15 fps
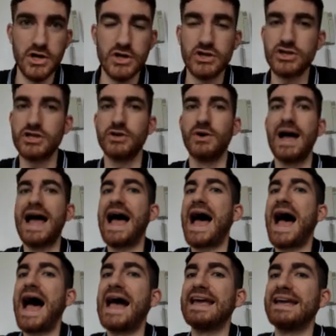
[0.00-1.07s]
So
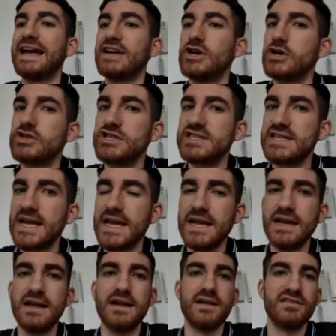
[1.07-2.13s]
I cannot
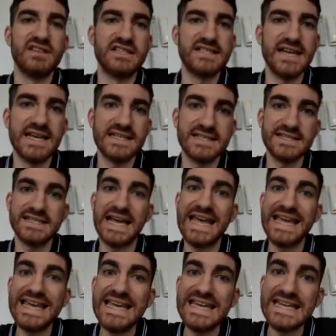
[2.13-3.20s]
say the test
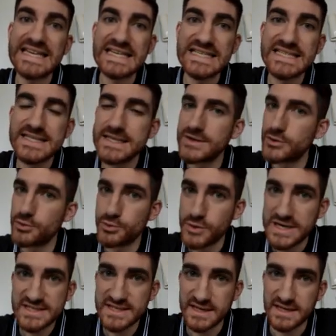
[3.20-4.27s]
is
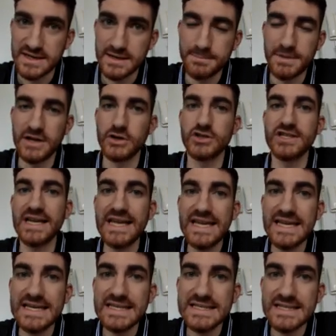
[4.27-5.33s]
written because
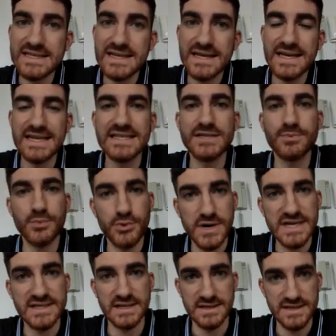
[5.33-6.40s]
is
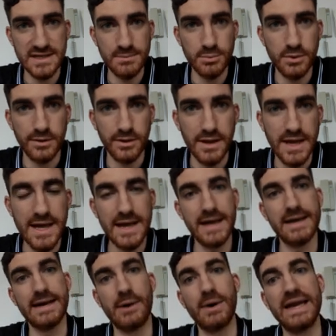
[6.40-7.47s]
present simple.
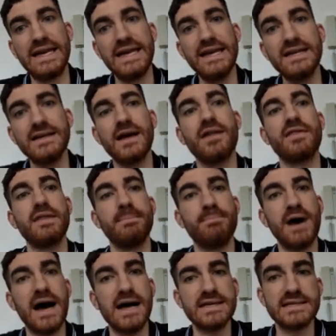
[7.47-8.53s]
Now I need the
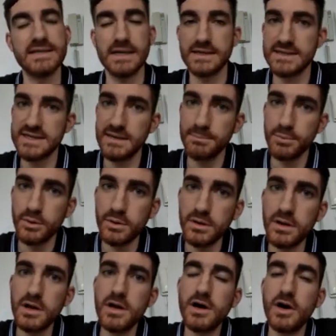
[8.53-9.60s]
past
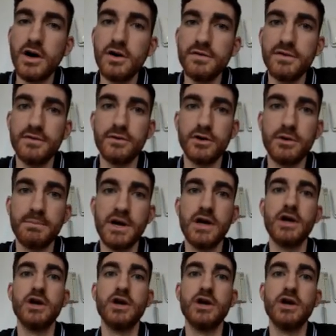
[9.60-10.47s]
simple of the verb